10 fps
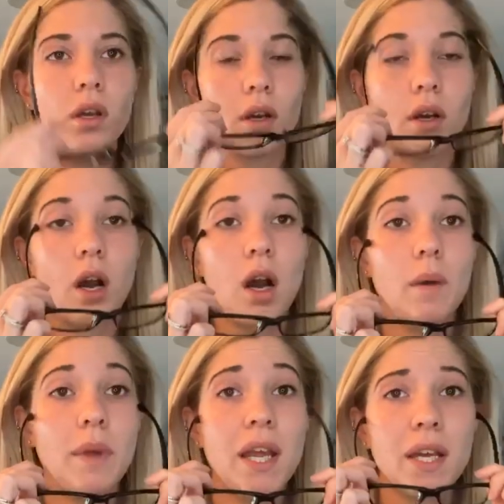
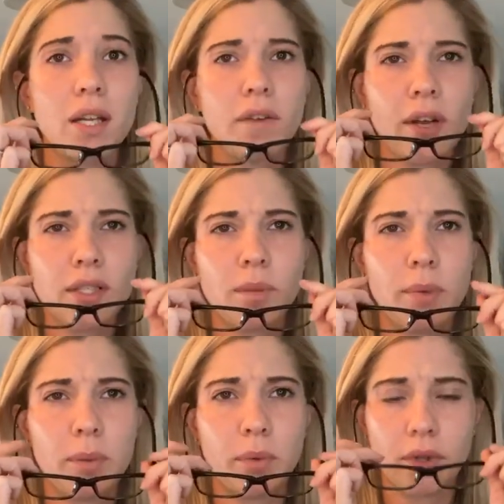And I've had some
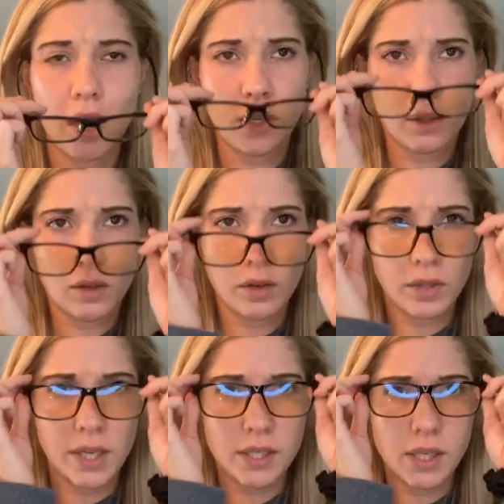people that are
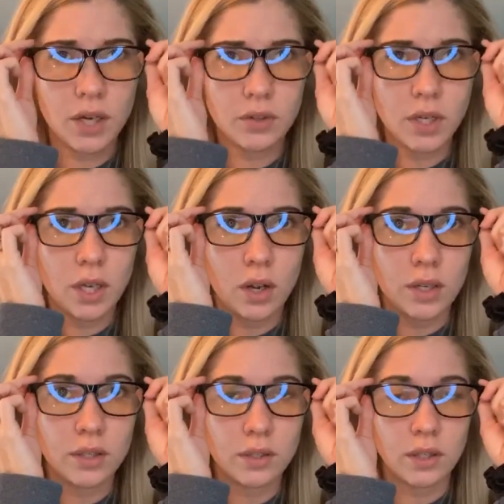like scared to get
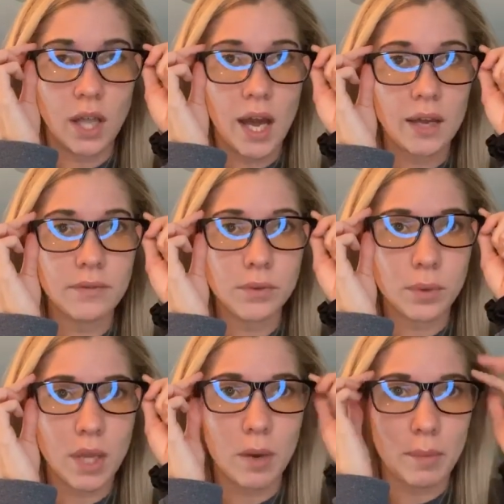on lives
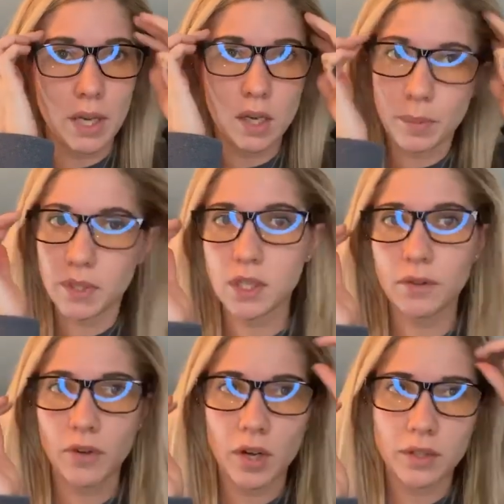without makeup and
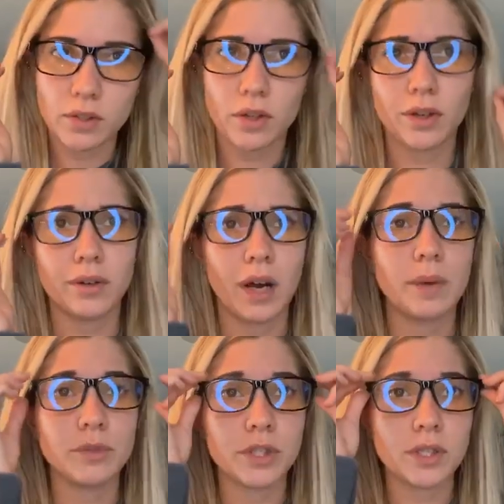stuff on. So
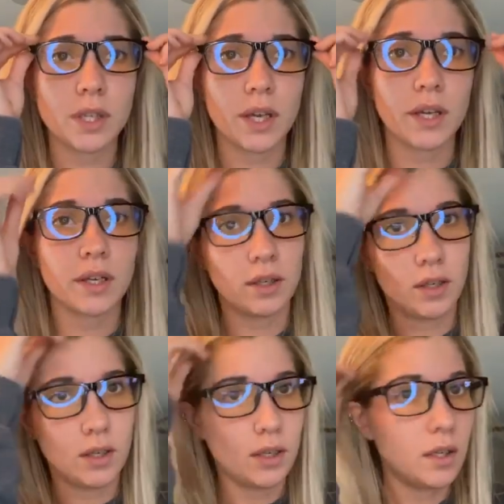I'm just like
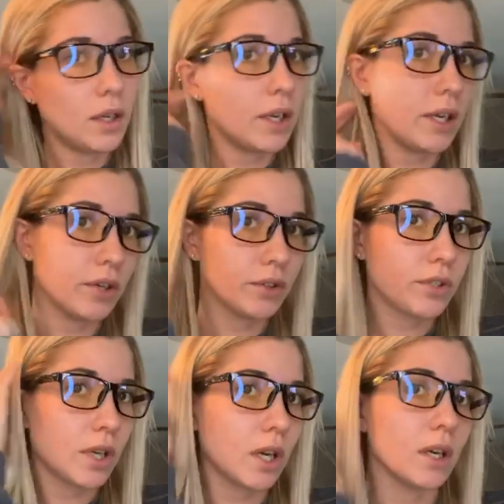here
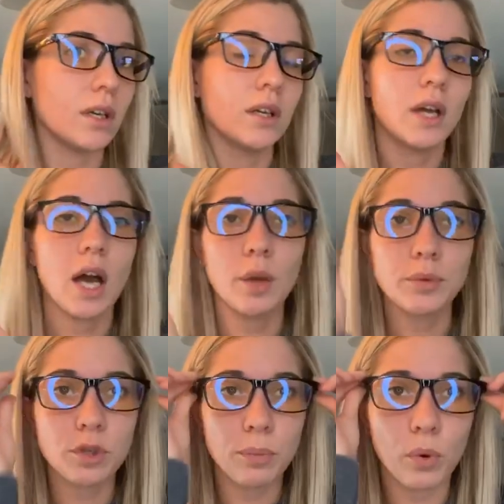to help
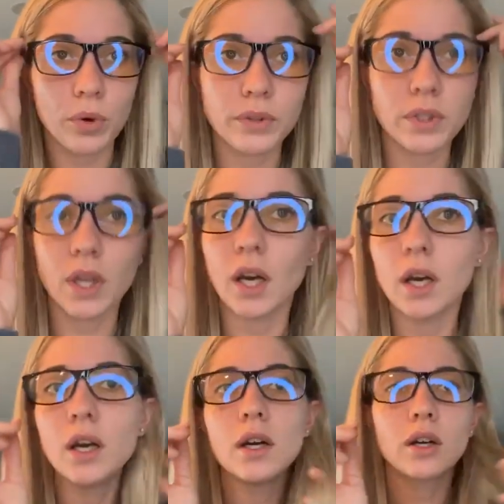support the
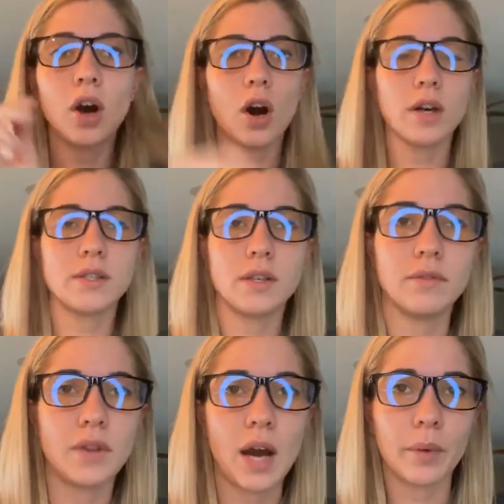cause
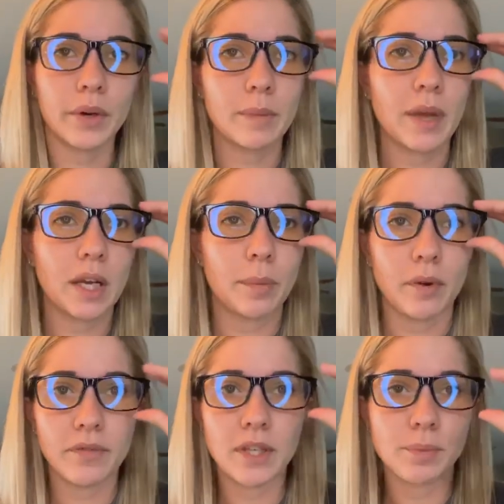of not wearing makeup
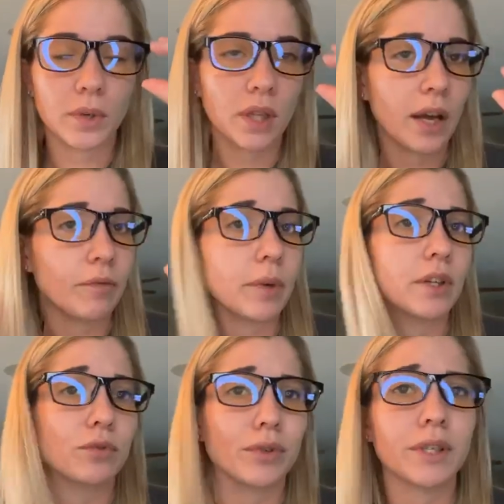on Facebook Live,
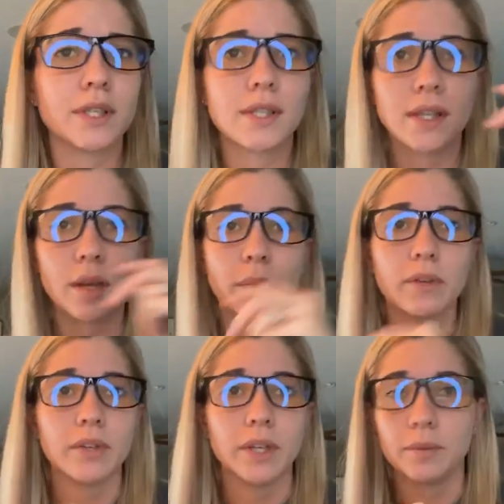because really it's not that big of
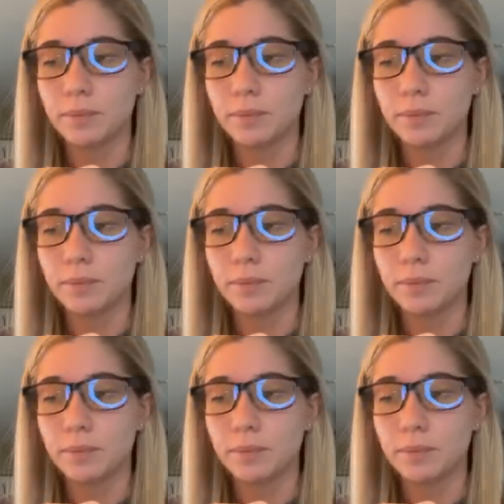a deal.